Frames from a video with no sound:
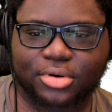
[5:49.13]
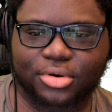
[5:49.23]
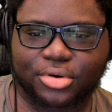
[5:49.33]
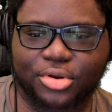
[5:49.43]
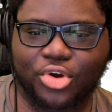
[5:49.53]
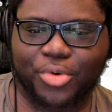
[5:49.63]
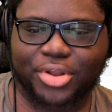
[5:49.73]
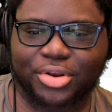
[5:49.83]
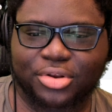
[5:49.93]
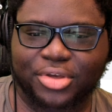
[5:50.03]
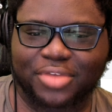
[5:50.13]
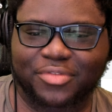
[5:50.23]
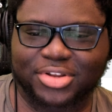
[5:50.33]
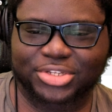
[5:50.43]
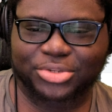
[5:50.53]
No one, not
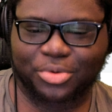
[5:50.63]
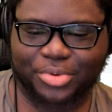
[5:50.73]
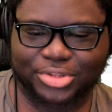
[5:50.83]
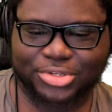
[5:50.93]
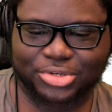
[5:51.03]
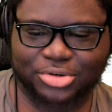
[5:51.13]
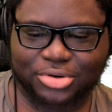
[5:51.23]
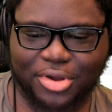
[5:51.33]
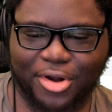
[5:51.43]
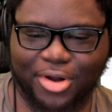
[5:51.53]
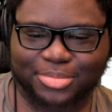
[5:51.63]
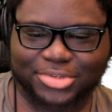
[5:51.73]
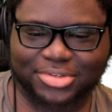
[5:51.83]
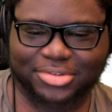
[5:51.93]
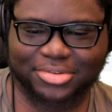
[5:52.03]
even a single person,
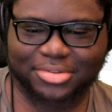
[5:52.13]
ARMS.